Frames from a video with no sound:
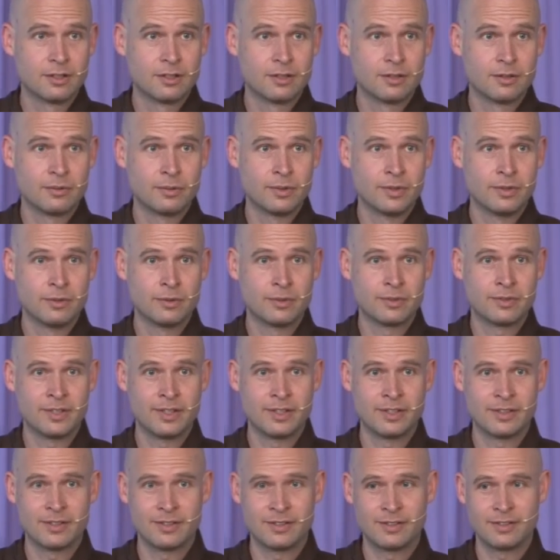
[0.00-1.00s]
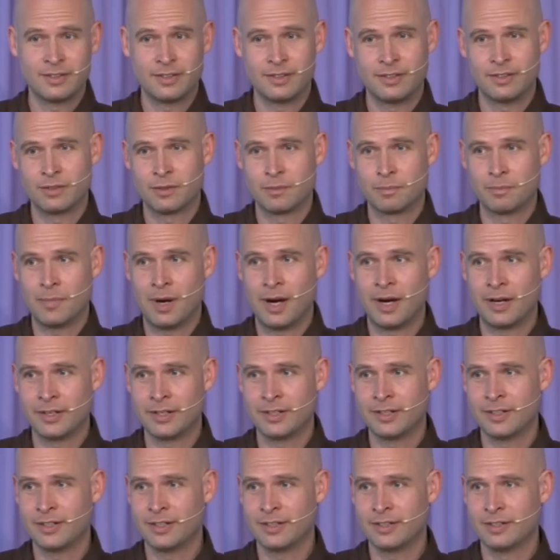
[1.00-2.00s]
We don't think this
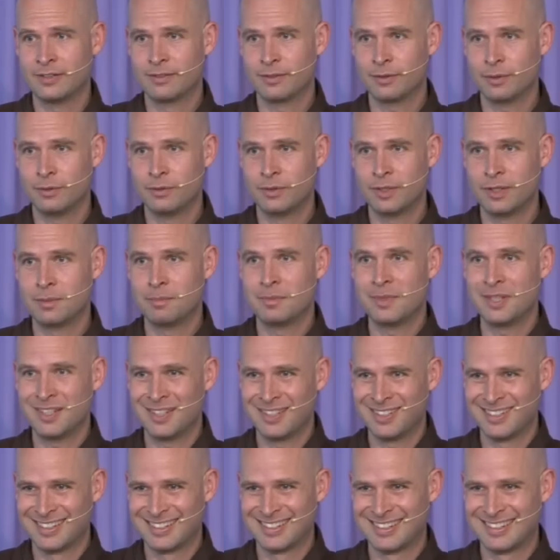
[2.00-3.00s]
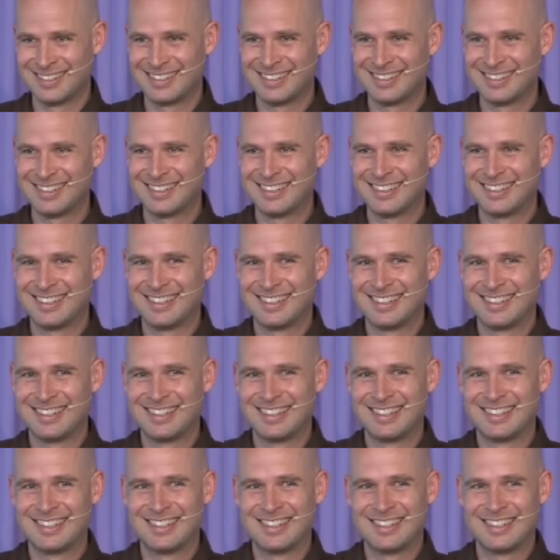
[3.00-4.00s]
body is only me,
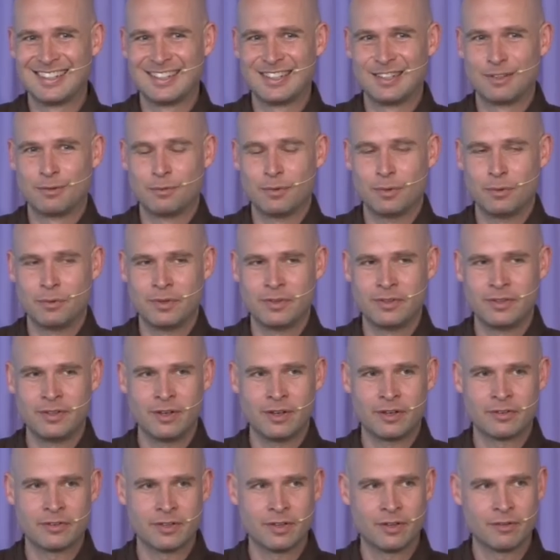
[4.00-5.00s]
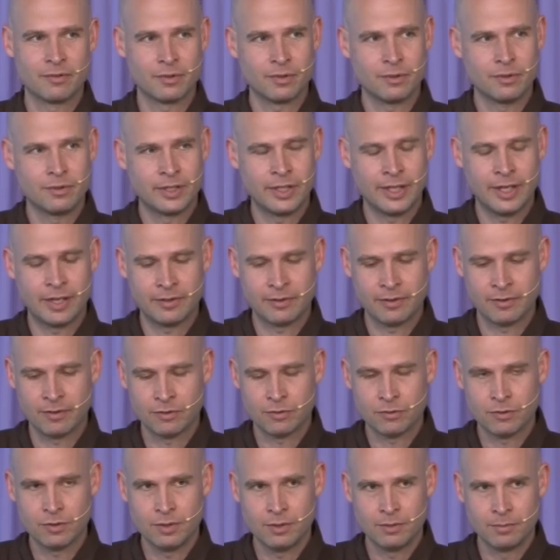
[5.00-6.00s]
but we see ourselves only as a
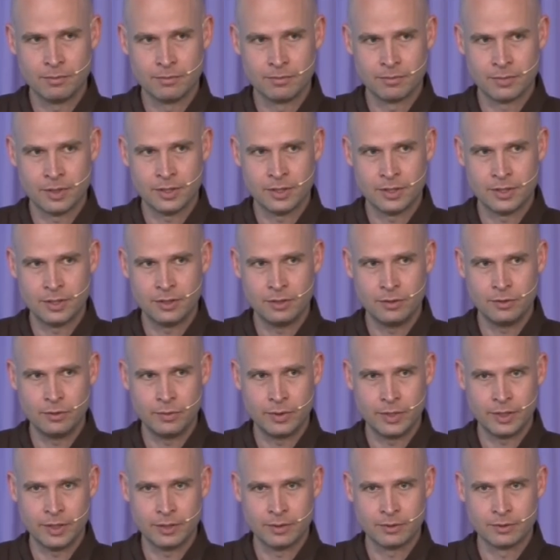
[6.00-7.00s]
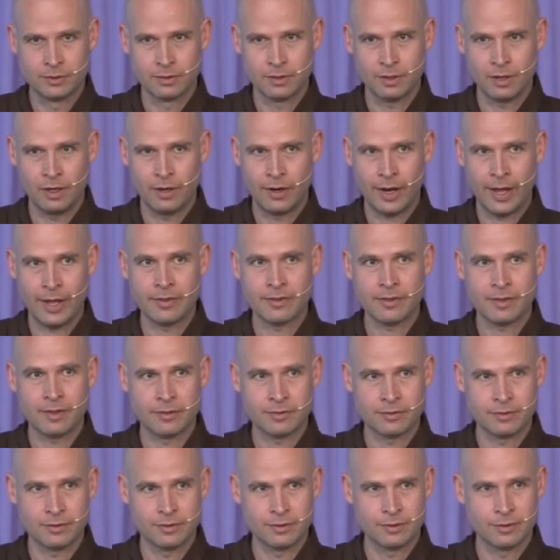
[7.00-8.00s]
stream continuing our
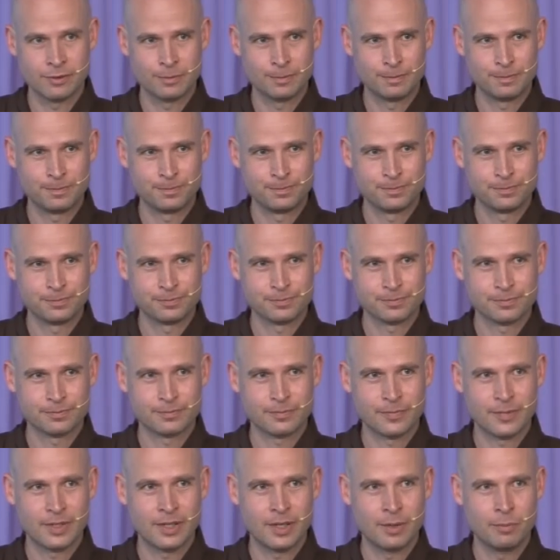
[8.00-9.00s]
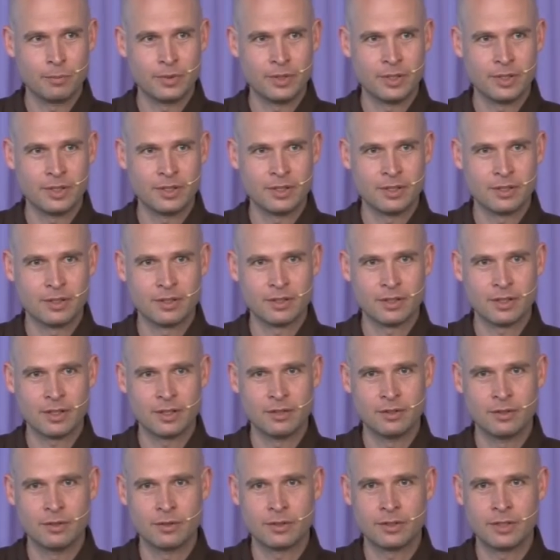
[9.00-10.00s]
ancestors. Then we
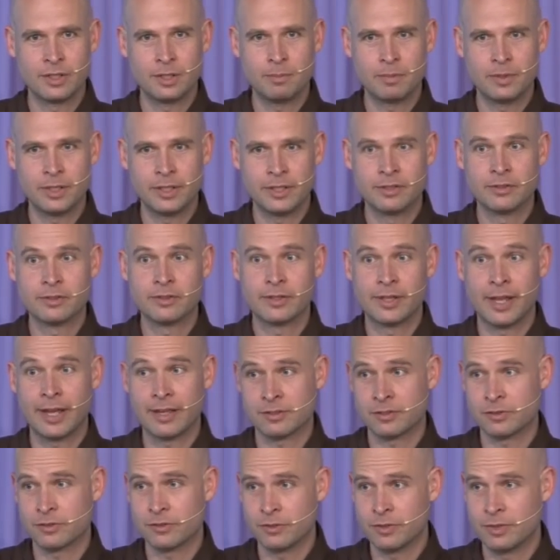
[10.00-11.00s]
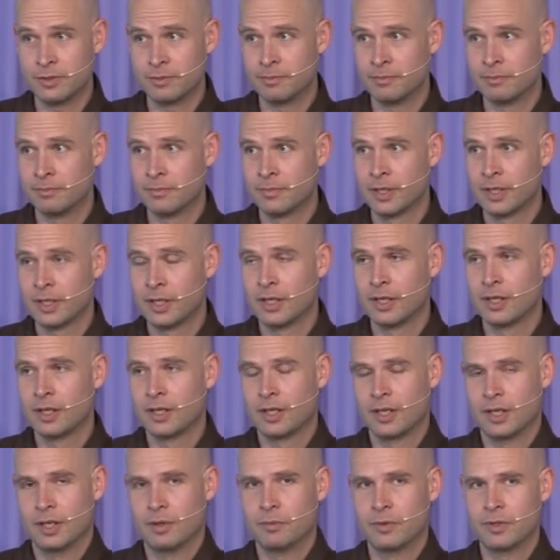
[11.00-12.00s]
can look deeply into that stream
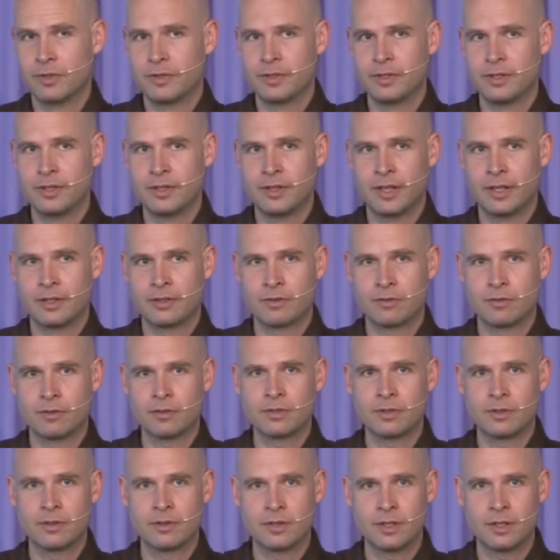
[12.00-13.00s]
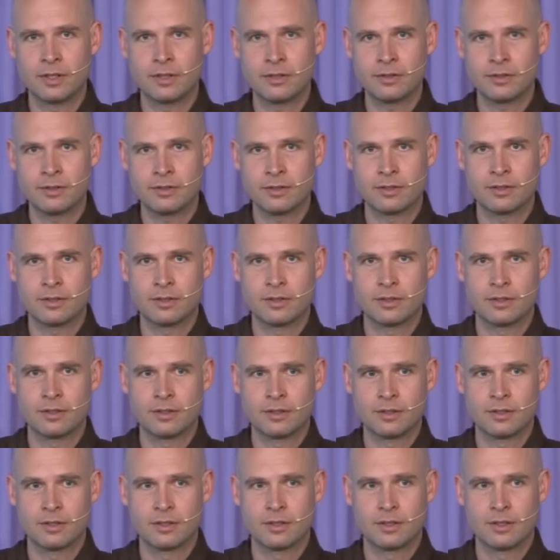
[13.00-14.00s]
and we see that certain things
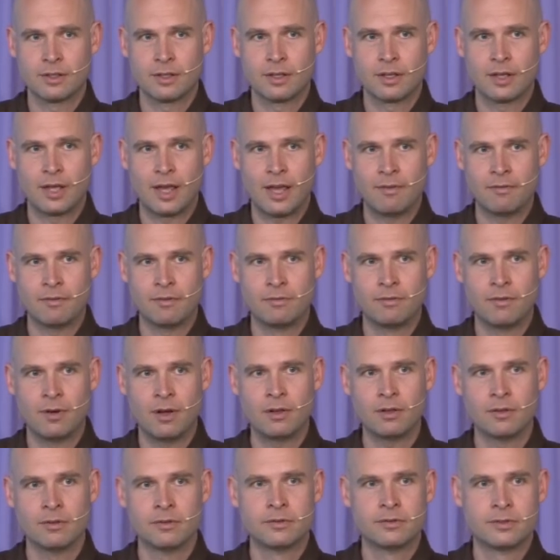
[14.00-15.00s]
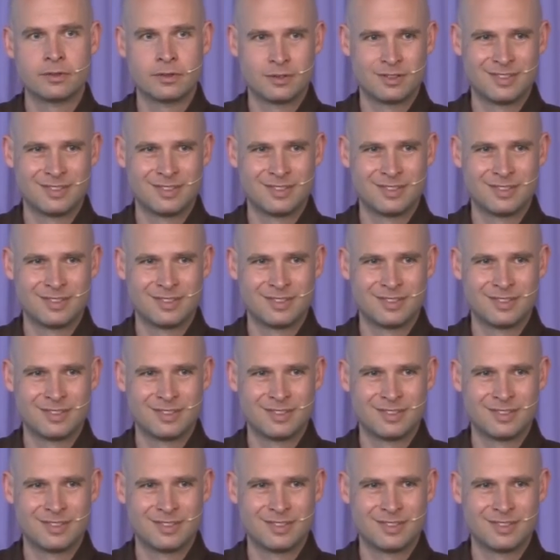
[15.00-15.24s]
have evolved.